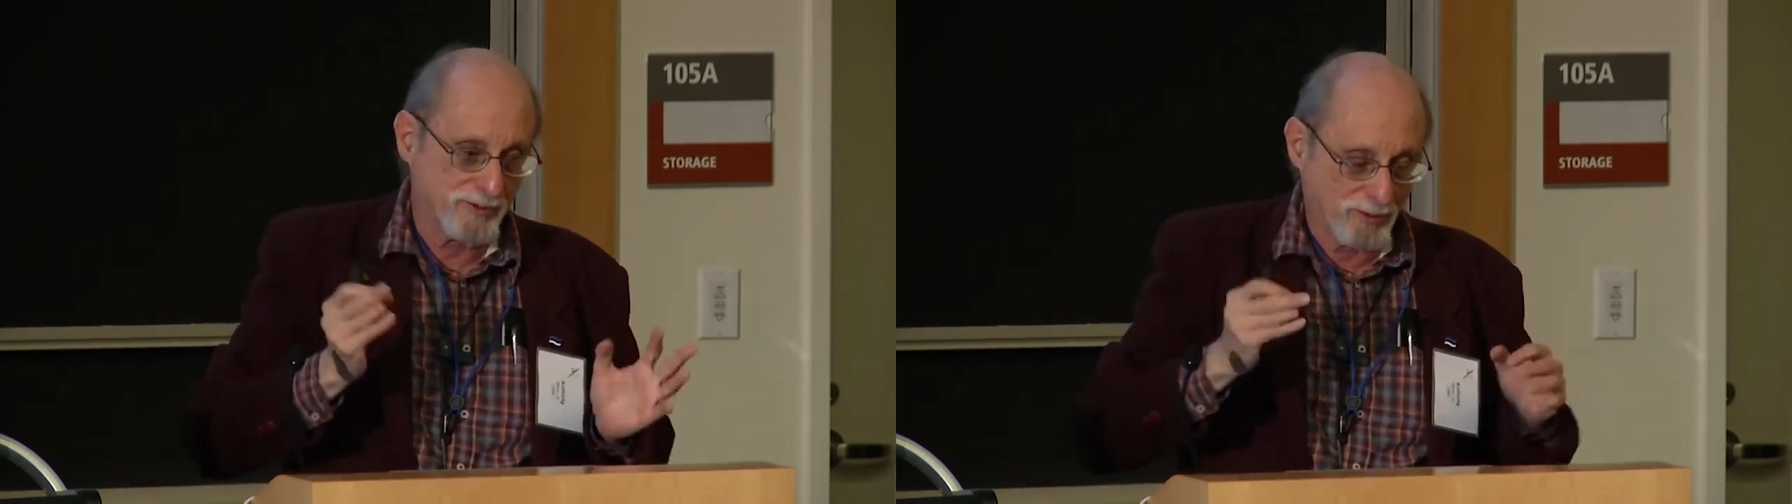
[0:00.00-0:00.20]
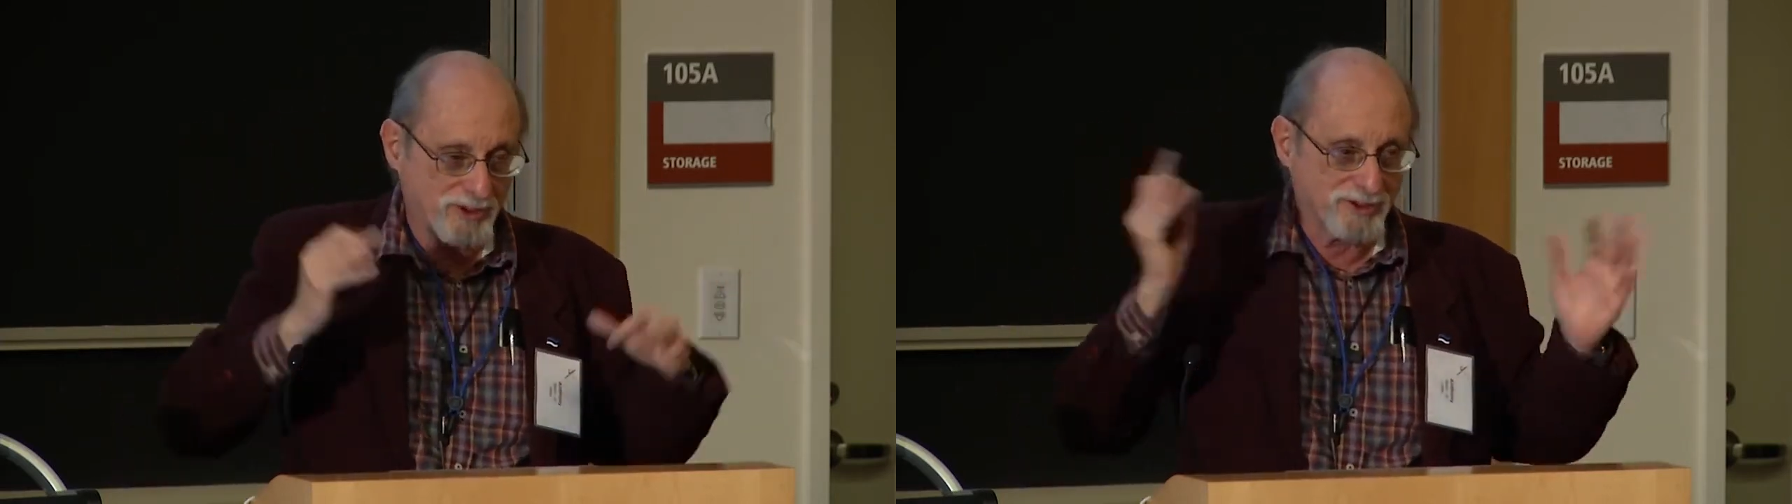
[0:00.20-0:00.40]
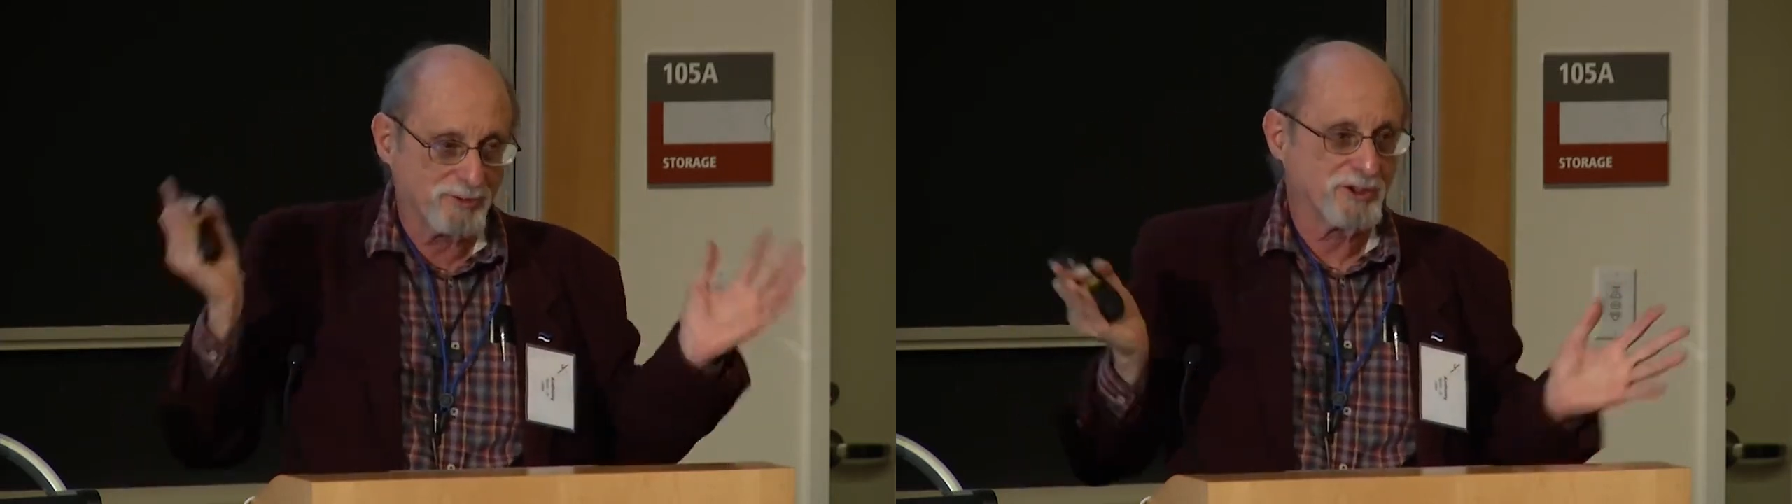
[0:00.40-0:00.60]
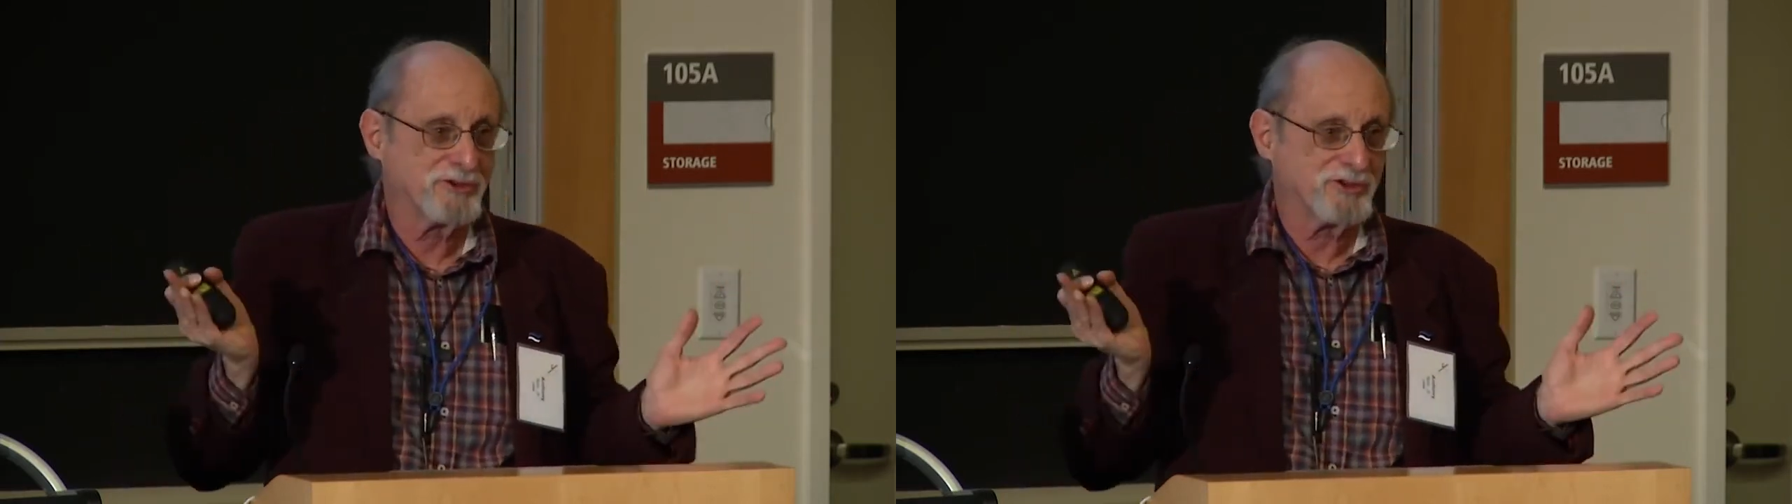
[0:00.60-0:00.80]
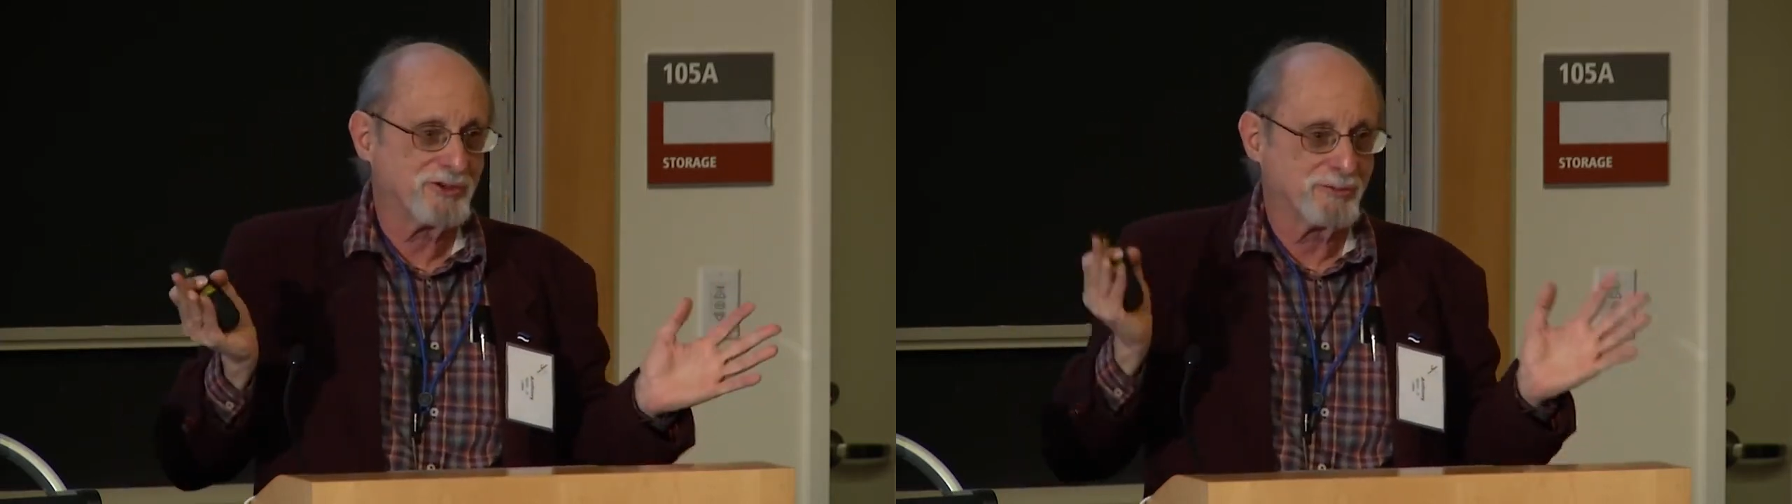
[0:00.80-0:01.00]
what were
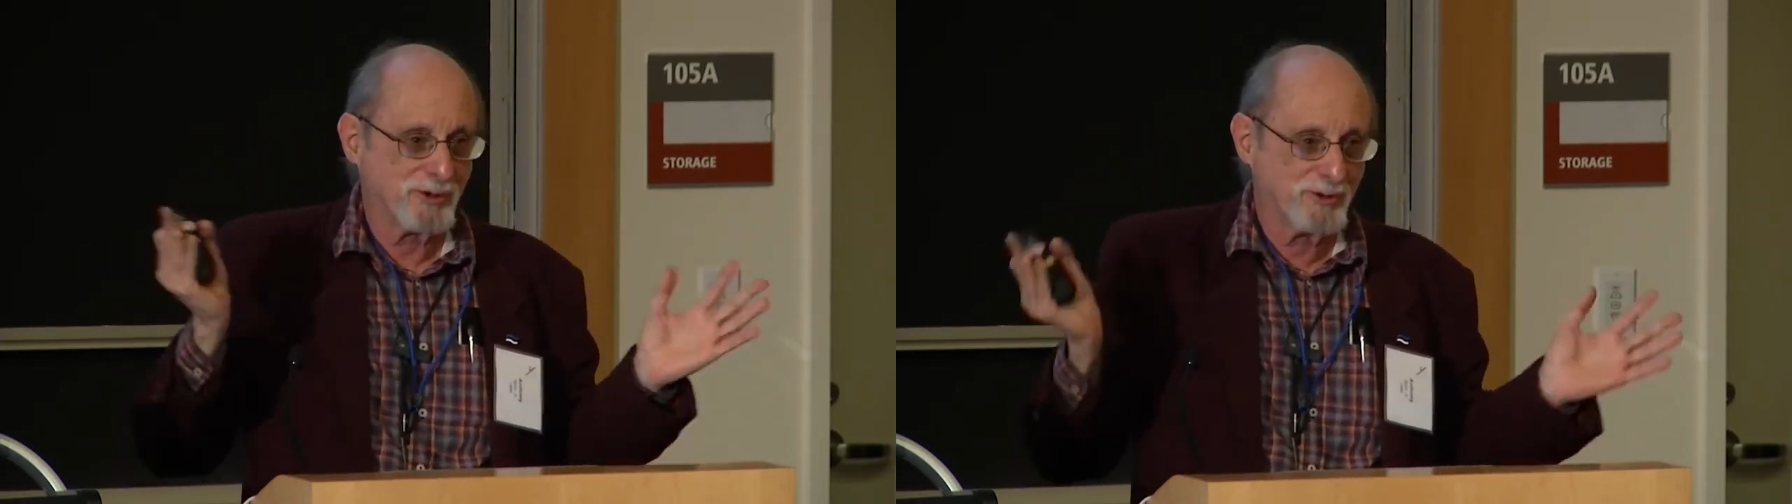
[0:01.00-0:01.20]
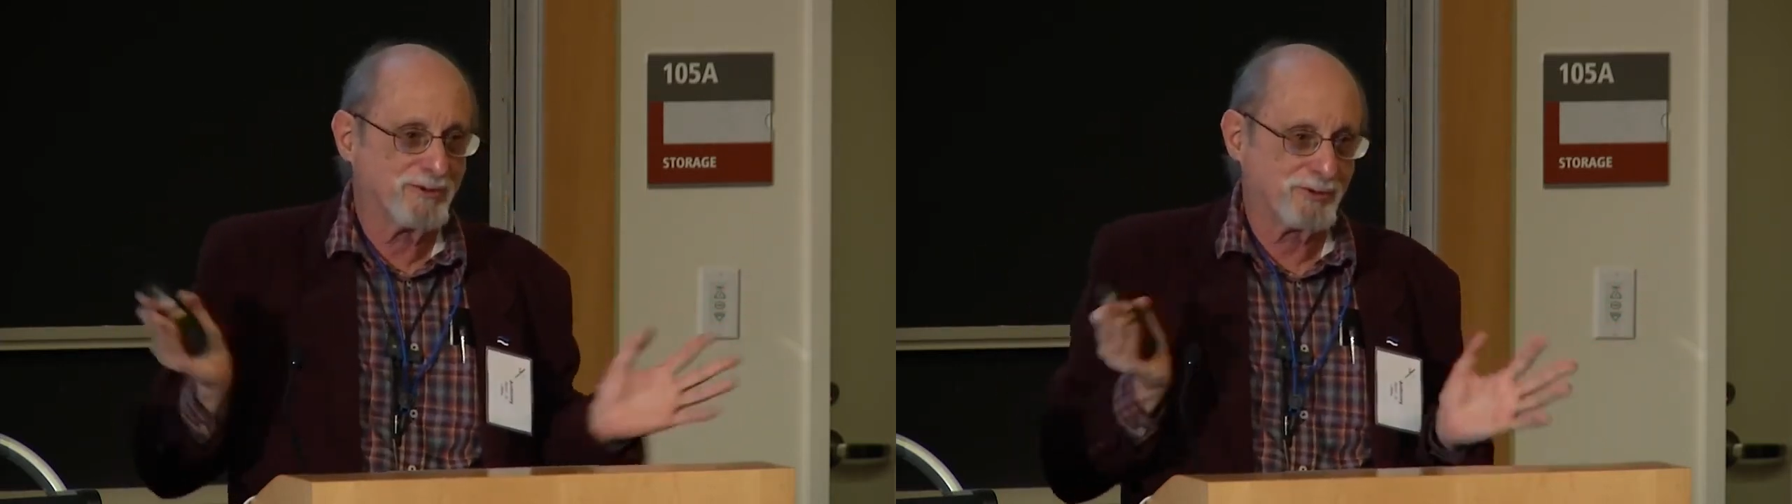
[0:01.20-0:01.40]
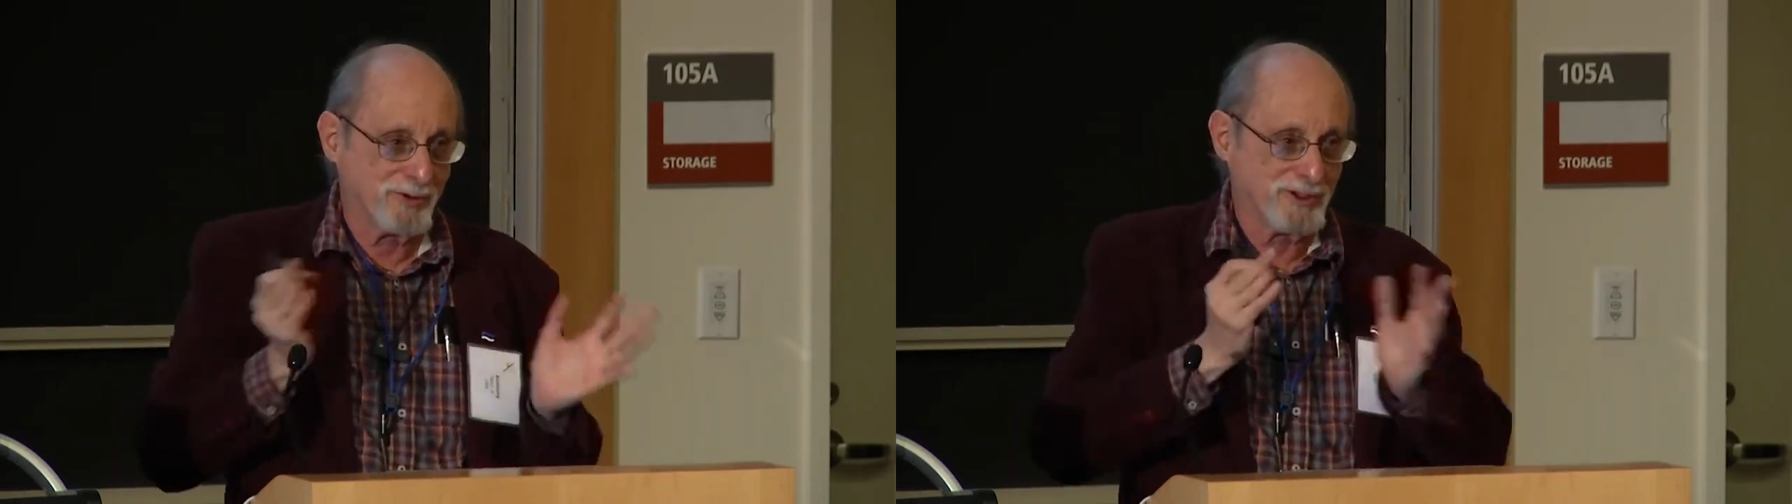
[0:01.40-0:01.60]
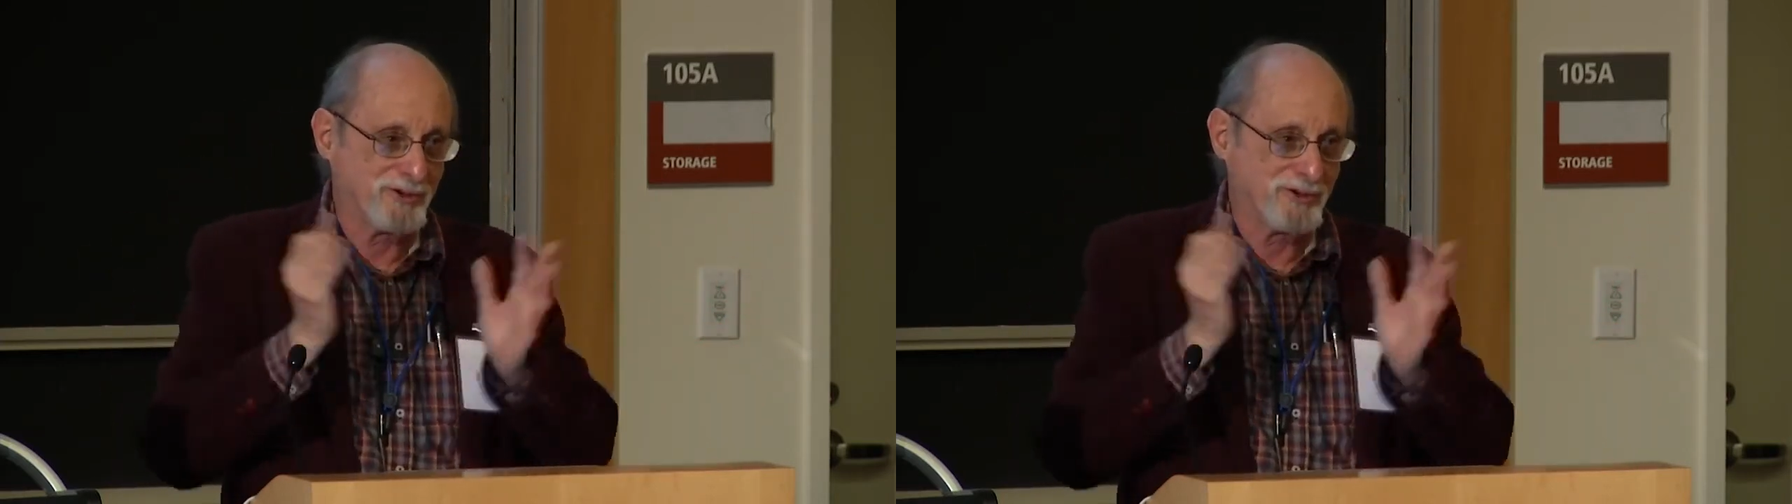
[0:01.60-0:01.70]
considered peripheral